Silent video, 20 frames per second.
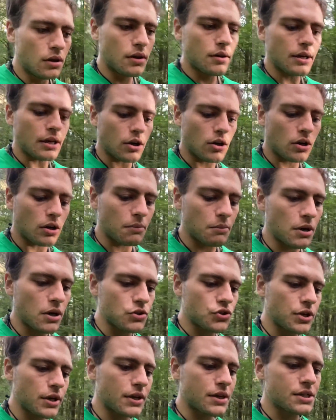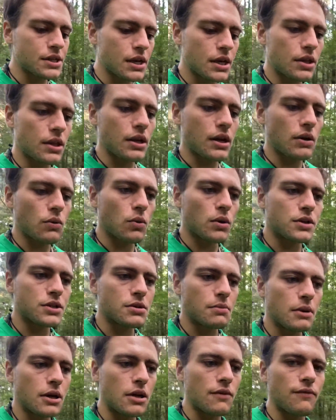Now, I'm not trying to say that I wanted to
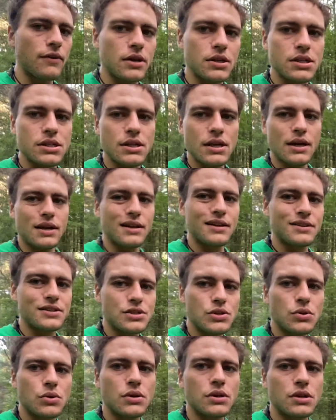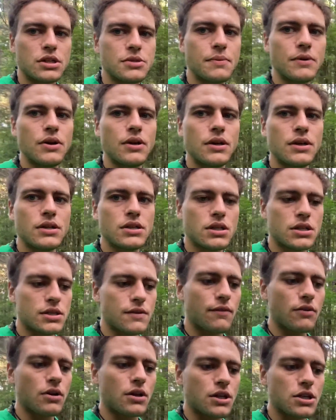manifest that into an experience because I've
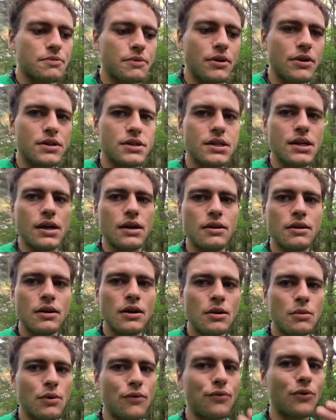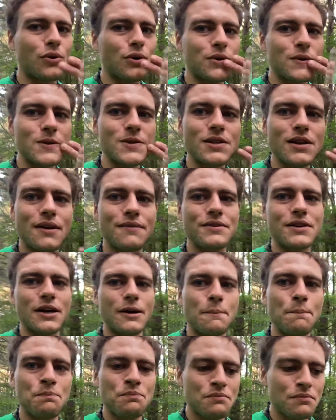already experienced that before in this
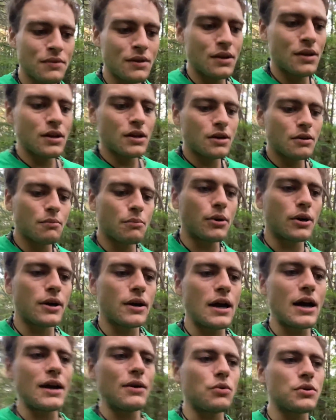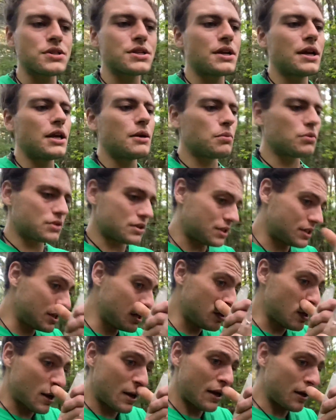lifetime, but I wasn't able to see
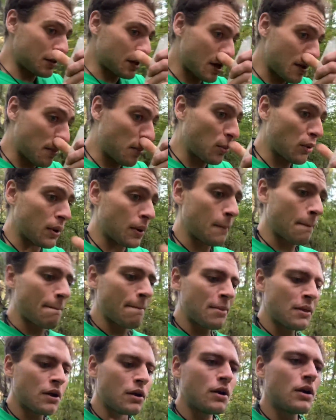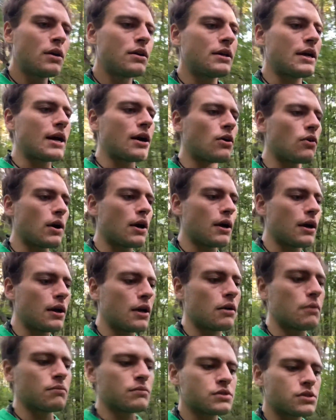that at that point. Now I
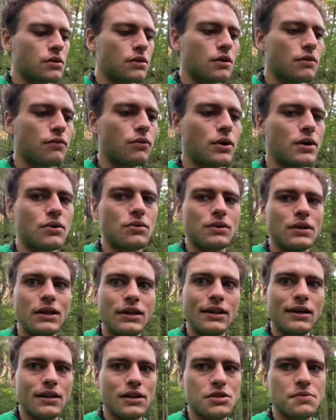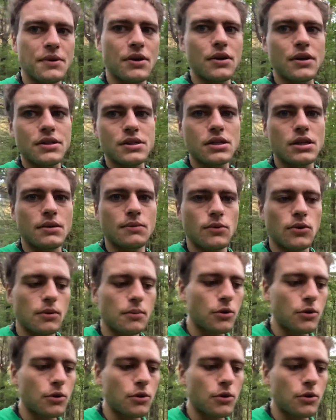am, so therefore I don't need that experience anymore.